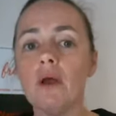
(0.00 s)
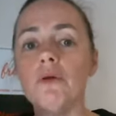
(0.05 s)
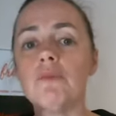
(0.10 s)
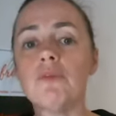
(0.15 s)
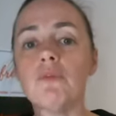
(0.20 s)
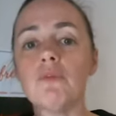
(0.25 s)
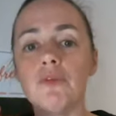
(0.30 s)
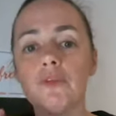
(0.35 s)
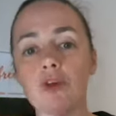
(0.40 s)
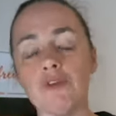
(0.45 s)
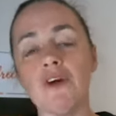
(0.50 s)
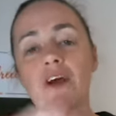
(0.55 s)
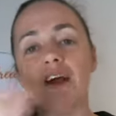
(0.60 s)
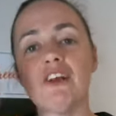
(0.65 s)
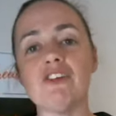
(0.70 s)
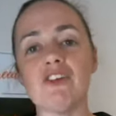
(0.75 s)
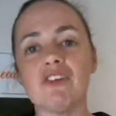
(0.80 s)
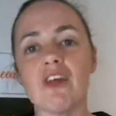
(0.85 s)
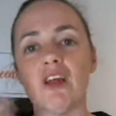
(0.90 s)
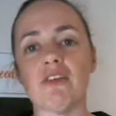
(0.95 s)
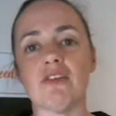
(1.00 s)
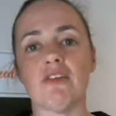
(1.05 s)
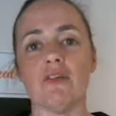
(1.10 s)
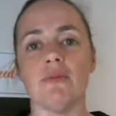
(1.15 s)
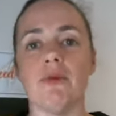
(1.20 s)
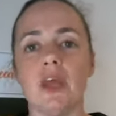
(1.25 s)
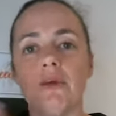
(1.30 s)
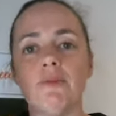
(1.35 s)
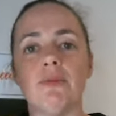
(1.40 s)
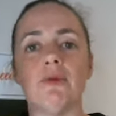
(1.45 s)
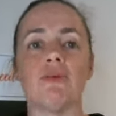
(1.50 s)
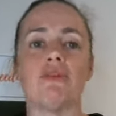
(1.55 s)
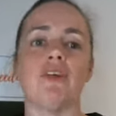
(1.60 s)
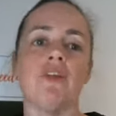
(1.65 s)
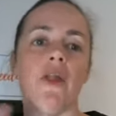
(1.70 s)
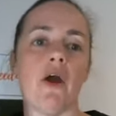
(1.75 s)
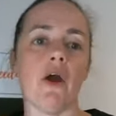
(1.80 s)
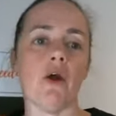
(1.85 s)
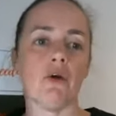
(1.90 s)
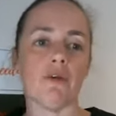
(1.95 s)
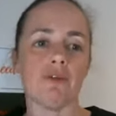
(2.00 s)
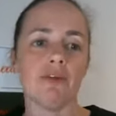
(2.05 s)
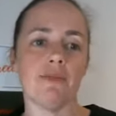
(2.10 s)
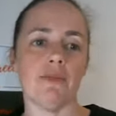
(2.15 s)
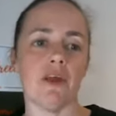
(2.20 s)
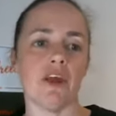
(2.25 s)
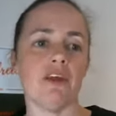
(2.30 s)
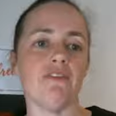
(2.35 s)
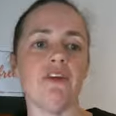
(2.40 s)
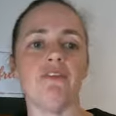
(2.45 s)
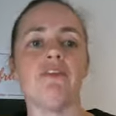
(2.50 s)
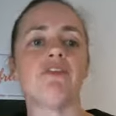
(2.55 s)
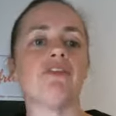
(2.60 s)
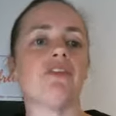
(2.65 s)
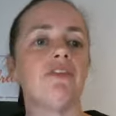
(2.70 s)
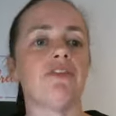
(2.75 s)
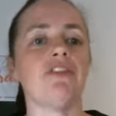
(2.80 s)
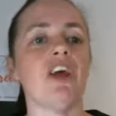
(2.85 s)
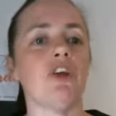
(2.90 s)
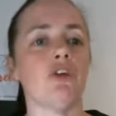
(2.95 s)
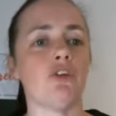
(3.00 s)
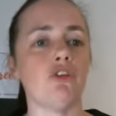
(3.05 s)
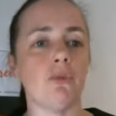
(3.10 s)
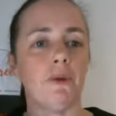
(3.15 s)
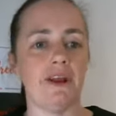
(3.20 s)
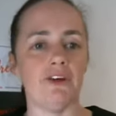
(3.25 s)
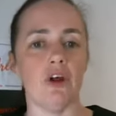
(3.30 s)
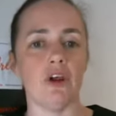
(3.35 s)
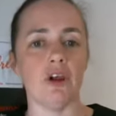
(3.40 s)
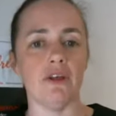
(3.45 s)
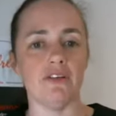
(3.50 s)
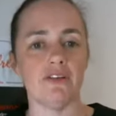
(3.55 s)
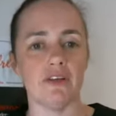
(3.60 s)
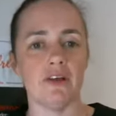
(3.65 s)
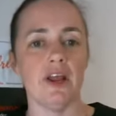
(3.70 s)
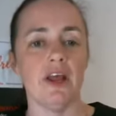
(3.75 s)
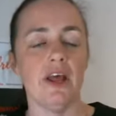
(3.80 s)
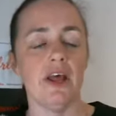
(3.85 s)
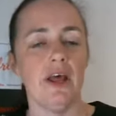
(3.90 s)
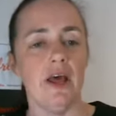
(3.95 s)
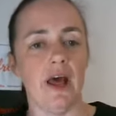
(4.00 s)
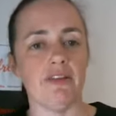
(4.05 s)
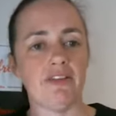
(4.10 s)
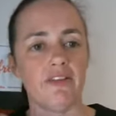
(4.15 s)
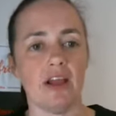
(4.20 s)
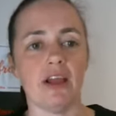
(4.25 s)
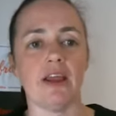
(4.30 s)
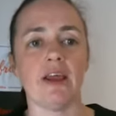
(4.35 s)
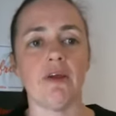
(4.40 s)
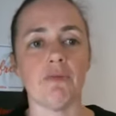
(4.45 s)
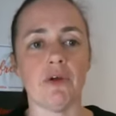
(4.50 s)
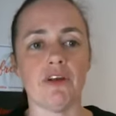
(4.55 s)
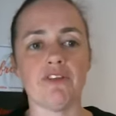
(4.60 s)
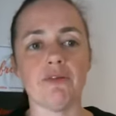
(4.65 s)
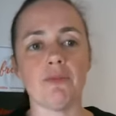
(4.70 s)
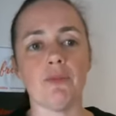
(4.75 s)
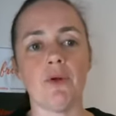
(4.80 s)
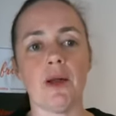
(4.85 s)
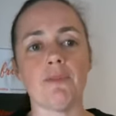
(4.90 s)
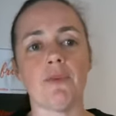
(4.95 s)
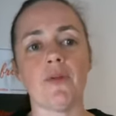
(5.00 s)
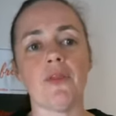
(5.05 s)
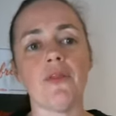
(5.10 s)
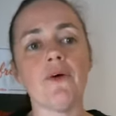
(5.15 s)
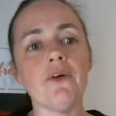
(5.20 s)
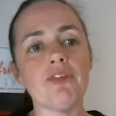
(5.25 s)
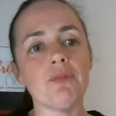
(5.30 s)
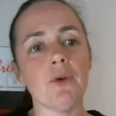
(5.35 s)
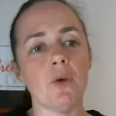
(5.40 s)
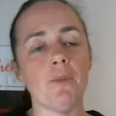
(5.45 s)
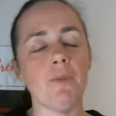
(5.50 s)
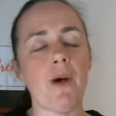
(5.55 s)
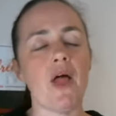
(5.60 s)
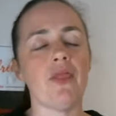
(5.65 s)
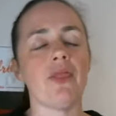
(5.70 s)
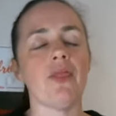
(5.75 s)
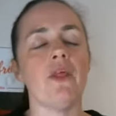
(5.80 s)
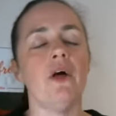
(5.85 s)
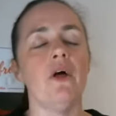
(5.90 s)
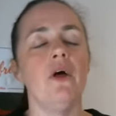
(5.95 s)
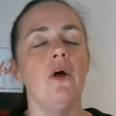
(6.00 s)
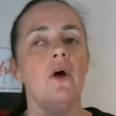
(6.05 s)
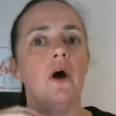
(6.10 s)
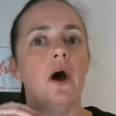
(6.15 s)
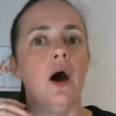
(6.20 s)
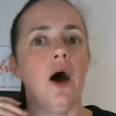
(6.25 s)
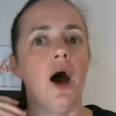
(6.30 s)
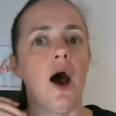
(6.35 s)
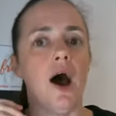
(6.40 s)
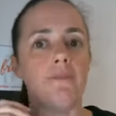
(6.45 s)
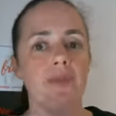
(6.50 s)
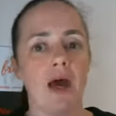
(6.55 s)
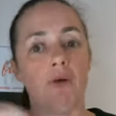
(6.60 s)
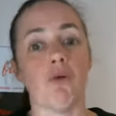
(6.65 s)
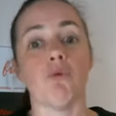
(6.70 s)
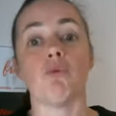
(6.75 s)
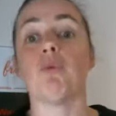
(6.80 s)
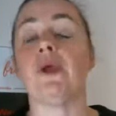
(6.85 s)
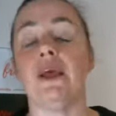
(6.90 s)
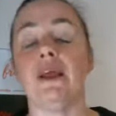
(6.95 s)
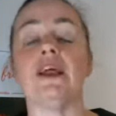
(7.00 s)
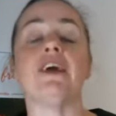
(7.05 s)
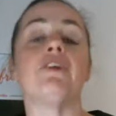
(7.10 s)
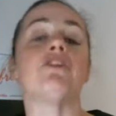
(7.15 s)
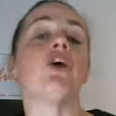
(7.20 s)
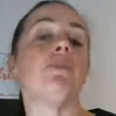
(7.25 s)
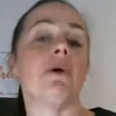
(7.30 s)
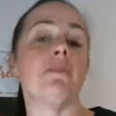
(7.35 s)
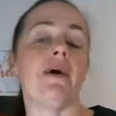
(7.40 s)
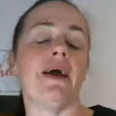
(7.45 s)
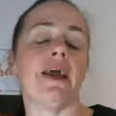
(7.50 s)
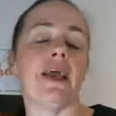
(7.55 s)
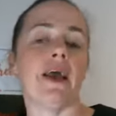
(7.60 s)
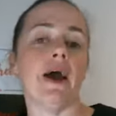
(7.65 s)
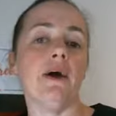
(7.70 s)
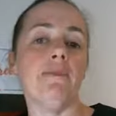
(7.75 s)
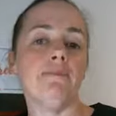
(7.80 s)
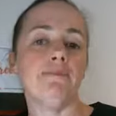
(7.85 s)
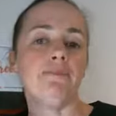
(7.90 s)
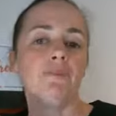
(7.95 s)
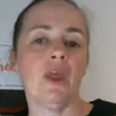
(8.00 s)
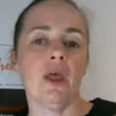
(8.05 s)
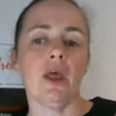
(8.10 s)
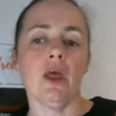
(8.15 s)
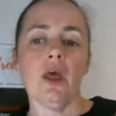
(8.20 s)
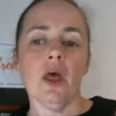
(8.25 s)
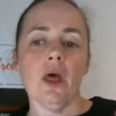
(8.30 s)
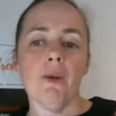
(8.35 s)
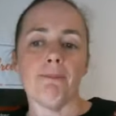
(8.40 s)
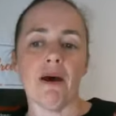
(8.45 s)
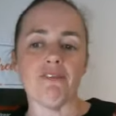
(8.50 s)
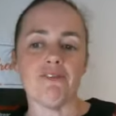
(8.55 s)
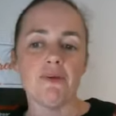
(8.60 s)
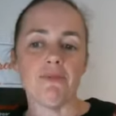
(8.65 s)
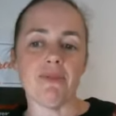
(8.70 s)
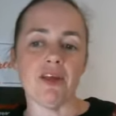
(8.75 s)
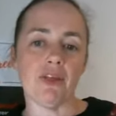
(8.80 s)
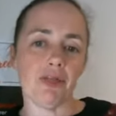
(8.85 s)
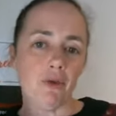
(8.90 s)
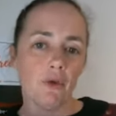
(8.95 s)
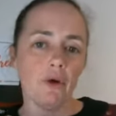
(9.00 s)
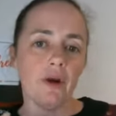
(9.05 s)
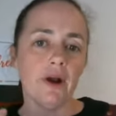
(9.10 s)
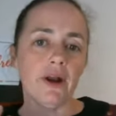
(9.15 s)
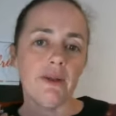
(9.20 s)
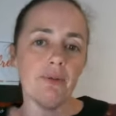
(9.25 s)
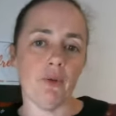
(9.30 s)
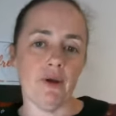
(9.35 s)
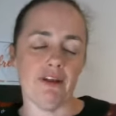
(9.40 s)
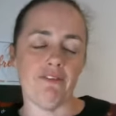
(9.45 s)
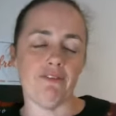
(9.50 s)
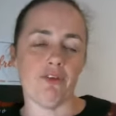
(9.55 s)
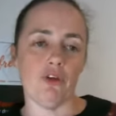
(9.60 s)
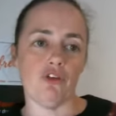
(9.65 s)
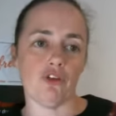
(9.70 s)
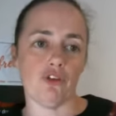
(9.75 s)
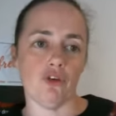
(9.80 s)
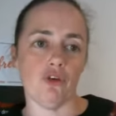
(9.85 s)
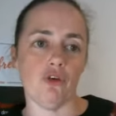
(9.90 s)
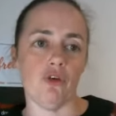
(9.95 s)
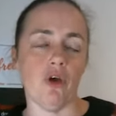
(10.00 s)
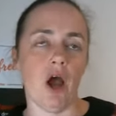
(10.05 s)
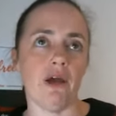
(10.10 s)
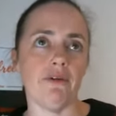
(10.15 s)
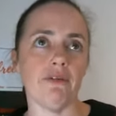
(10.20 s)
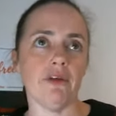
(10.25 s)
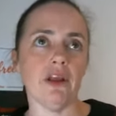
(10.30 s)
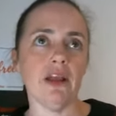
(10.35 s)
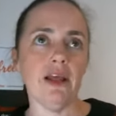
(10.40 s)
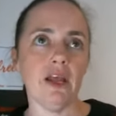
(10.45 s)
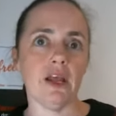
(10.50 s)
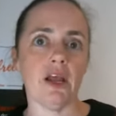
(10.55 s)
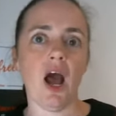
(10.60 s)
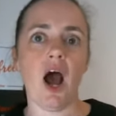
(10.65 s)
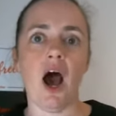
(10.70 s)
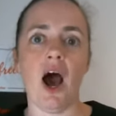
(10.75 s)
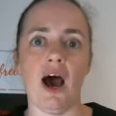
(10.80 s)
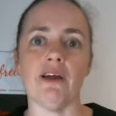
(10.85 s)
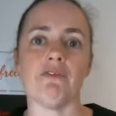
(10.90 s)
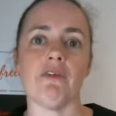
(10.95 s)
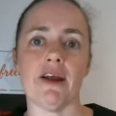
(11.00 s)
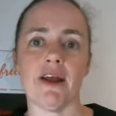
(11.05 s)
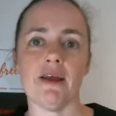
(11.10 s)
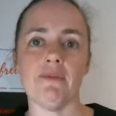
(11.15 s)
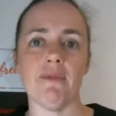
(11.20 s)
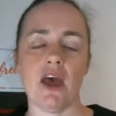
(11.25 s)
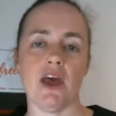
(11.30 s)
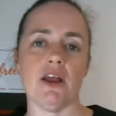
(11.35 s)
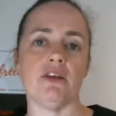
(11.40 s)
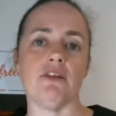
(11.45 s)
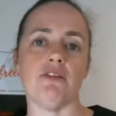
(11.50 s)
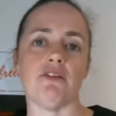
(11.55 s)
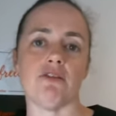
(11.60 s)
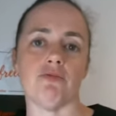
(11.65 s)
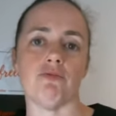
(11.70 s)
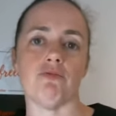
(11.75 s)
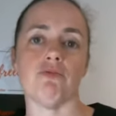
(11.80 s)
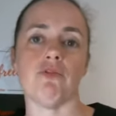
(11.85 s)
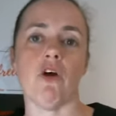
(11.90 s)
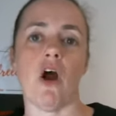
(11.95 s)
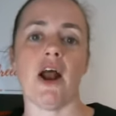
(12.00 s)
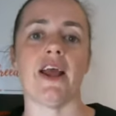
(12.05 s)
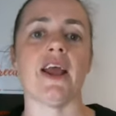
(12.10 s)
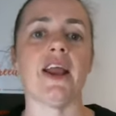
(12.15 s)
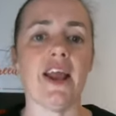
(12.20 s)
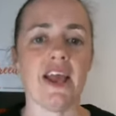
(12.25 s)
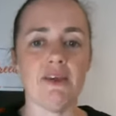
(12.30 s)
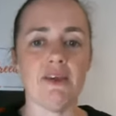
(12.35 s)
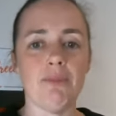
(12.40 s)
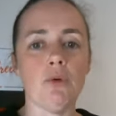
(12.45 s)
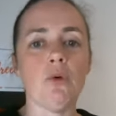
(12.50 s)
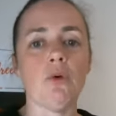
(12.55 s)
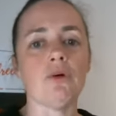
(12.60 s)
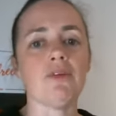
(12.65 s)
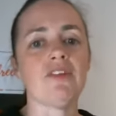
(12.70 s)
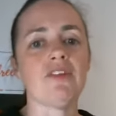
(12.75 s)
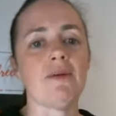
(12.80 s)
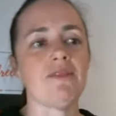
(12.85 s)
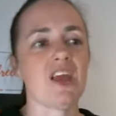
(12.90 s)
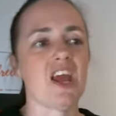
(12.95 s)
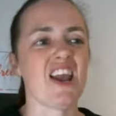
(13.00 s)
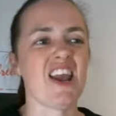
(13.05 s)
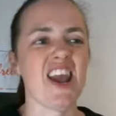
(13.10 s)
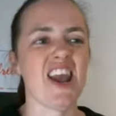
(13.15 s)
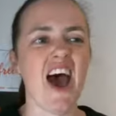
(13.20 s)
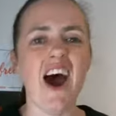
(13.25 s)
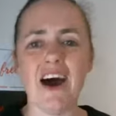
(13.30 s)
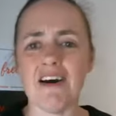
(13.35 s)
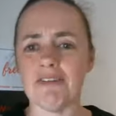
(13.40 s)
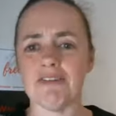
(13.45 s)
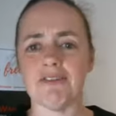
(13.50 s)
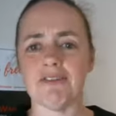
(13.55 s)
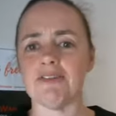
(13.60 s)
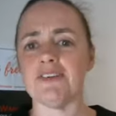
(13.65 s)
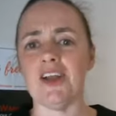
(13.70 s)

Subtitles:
So if I can just get some ebooks in there or something, even if it's just $10 or $20 and selling a reasonable number of those per month, that will really top up my income. But from the authority point of view too, I really can't recommend writing an ebook or something enough.